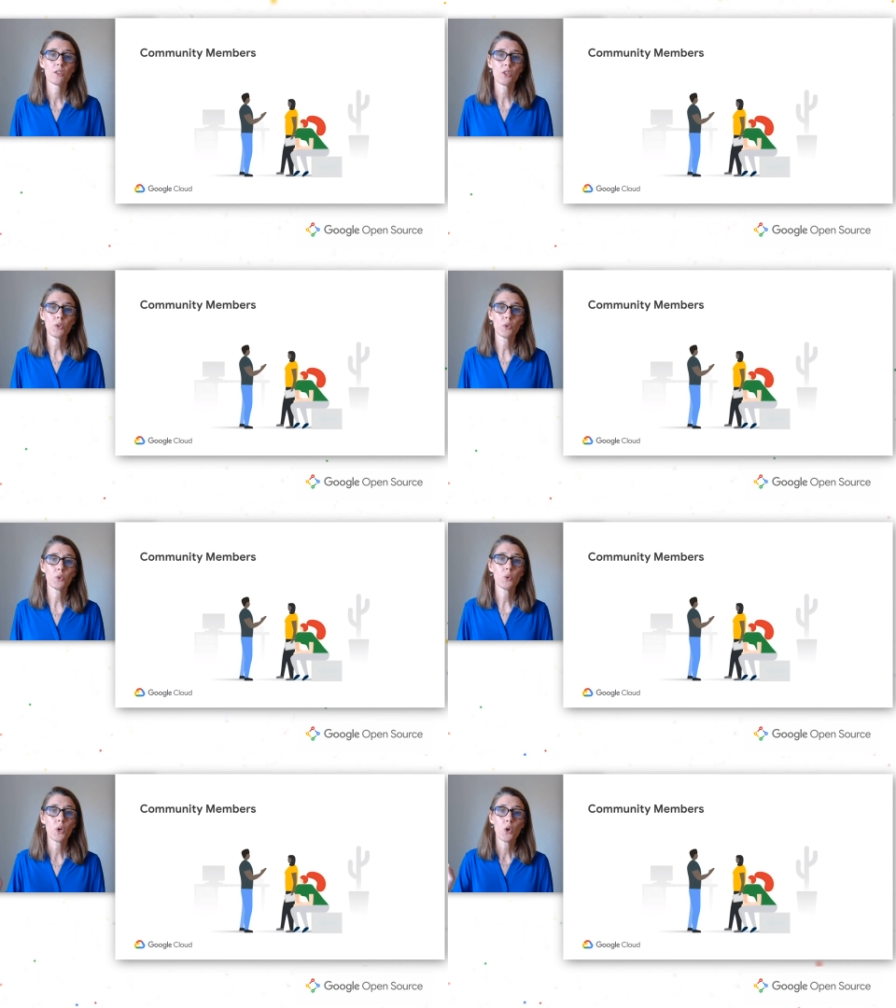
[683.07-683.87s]

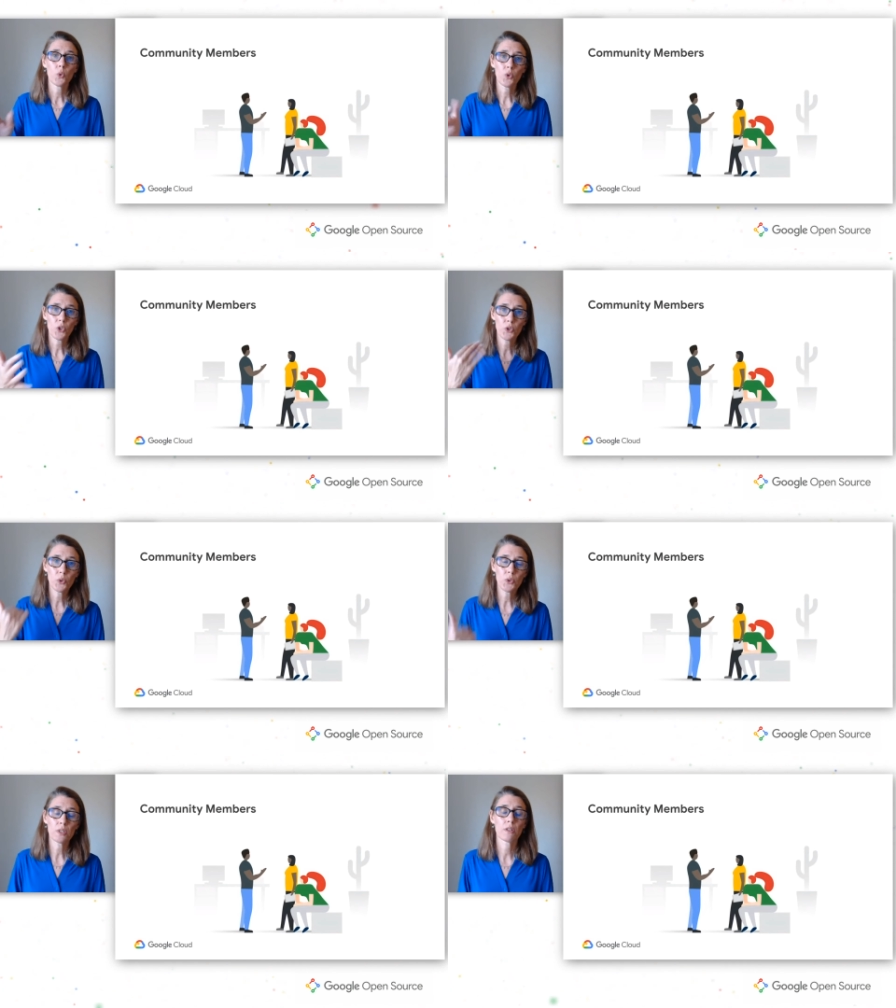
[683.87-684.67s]
to
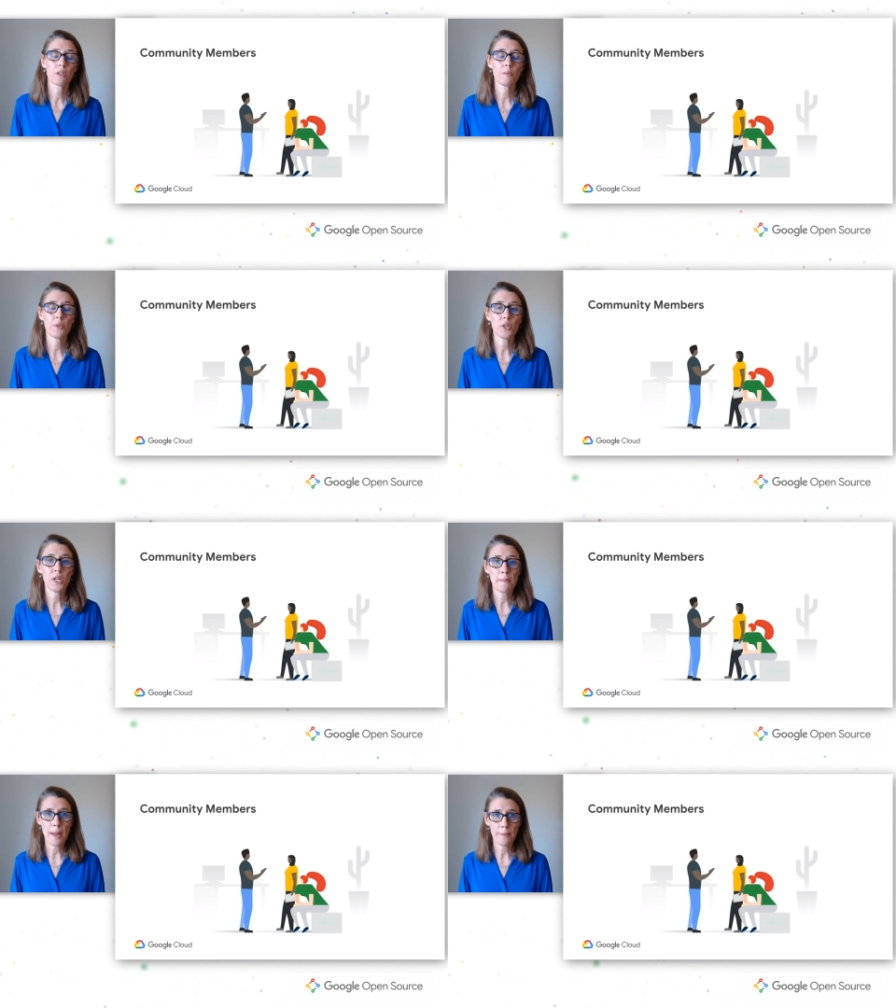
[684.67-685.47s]
recruit
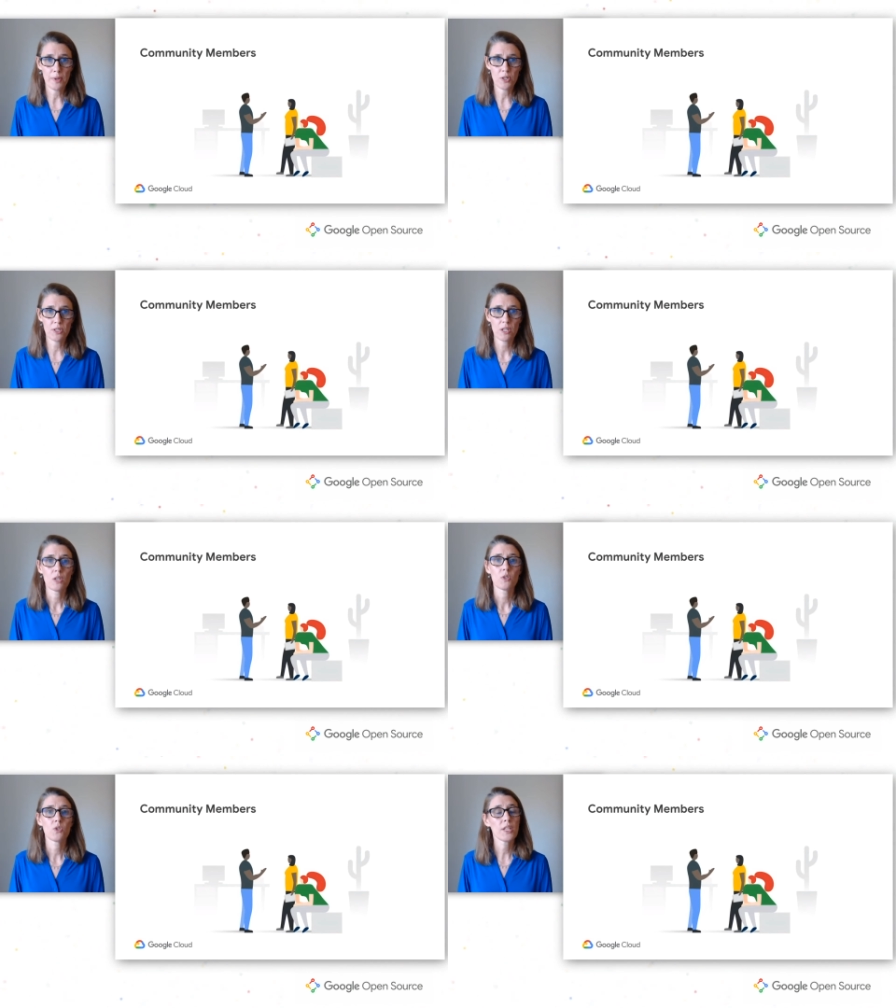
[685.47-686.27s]
community members
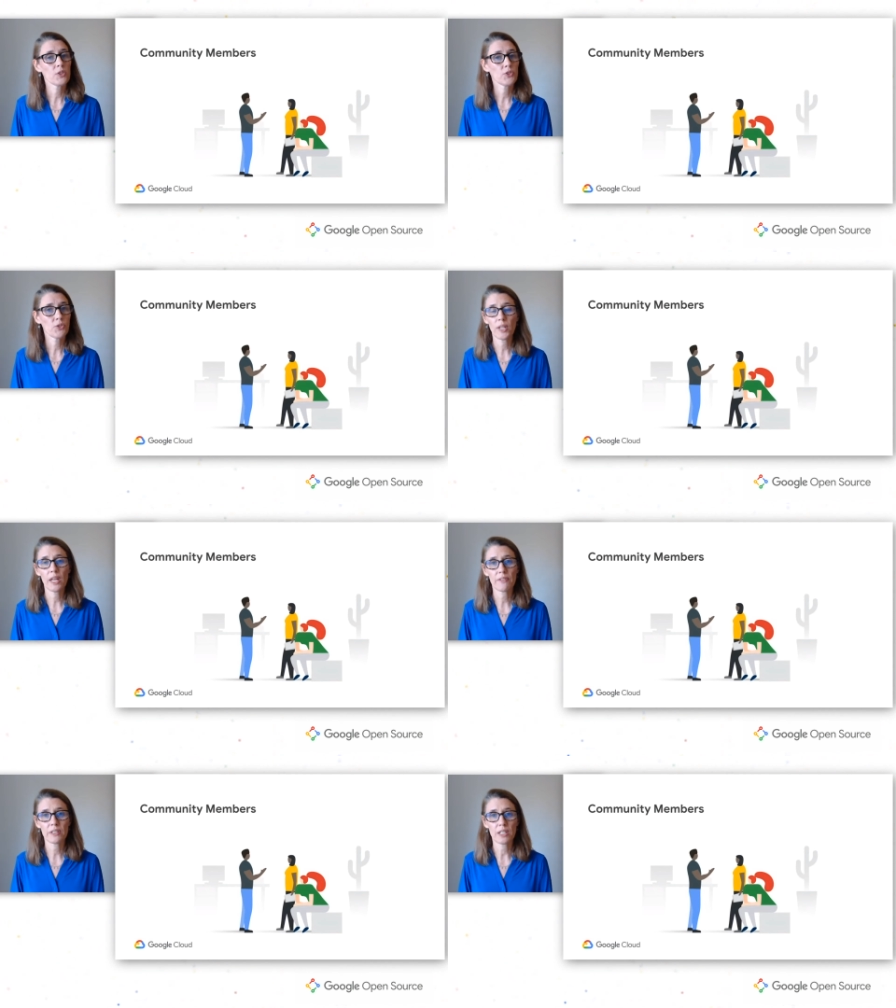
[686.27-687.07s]
so that you truly
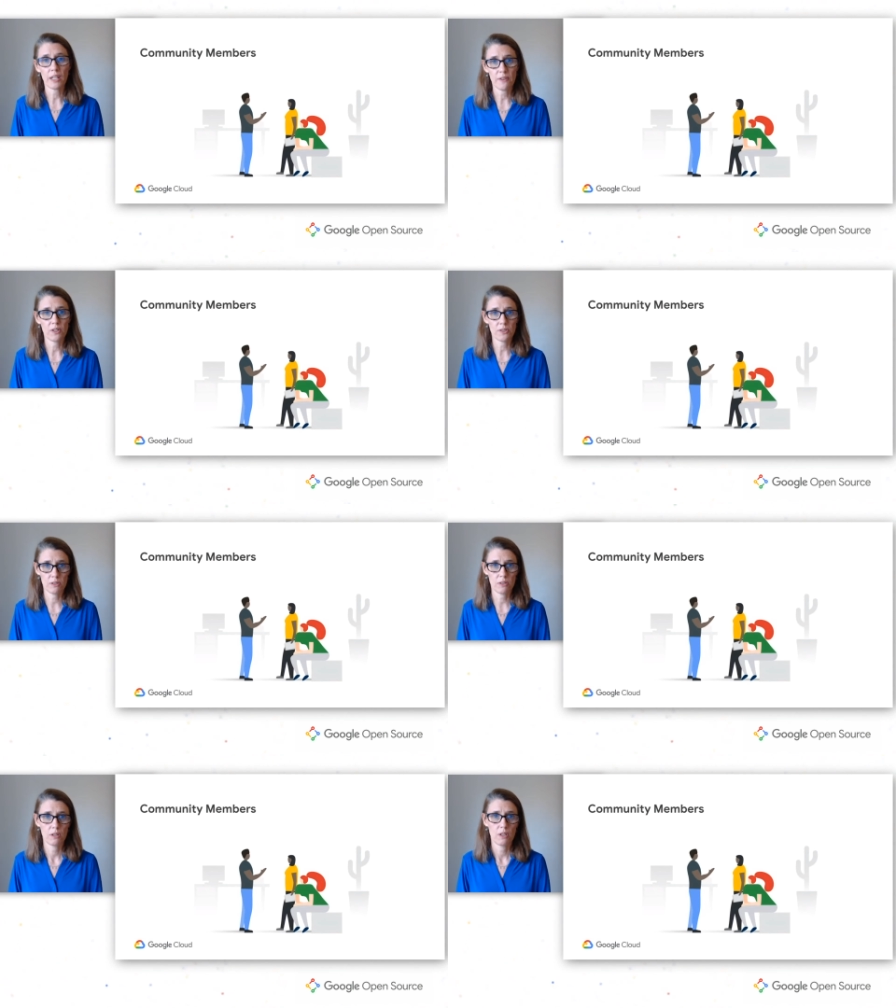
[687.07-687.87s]
have a
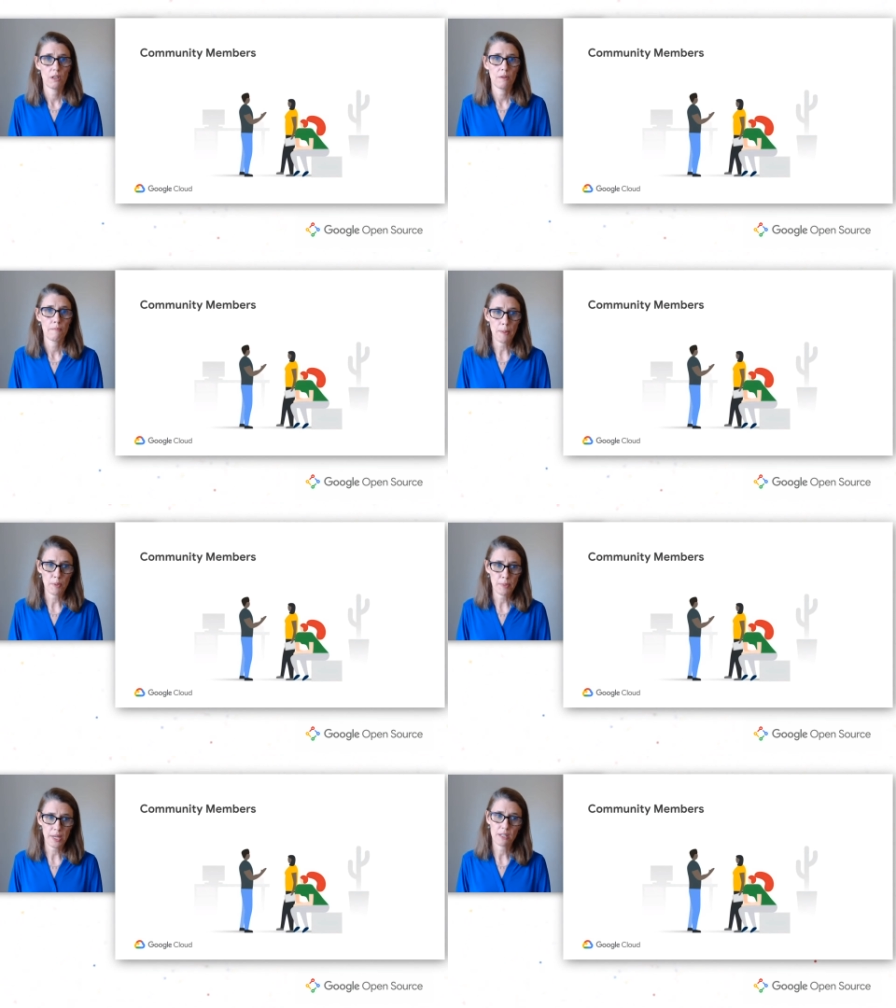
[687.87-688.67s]
diverse
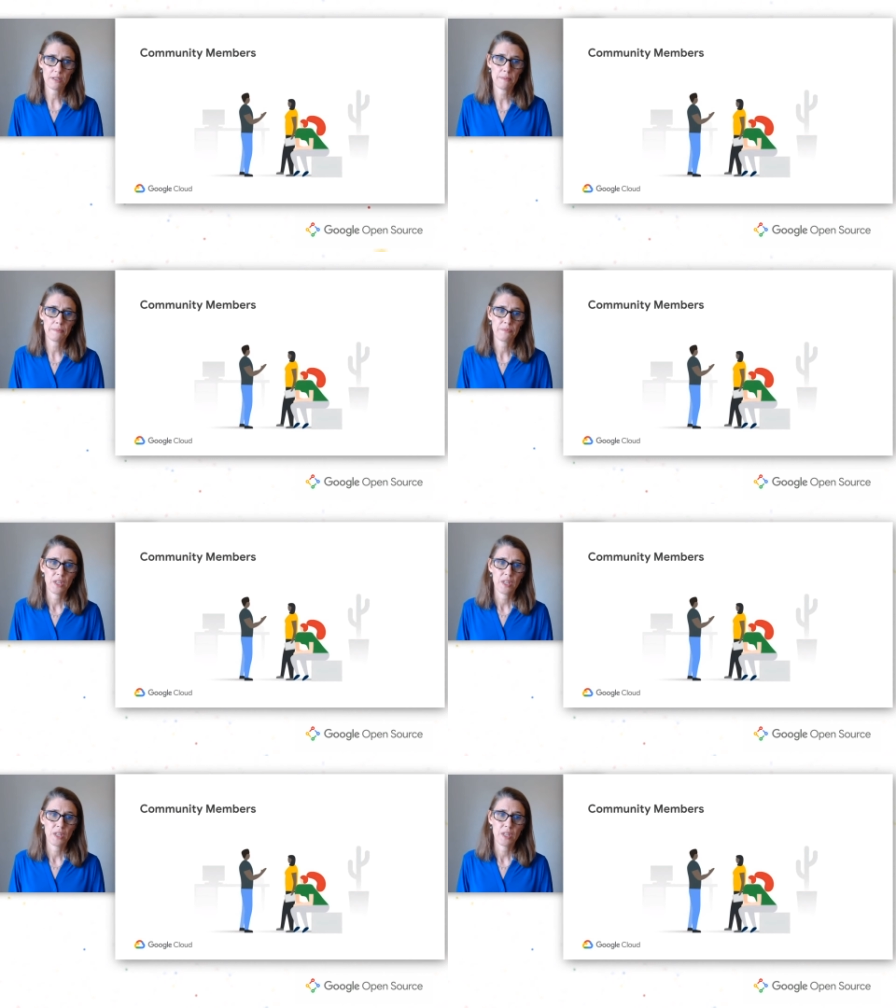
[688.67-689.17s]
member base.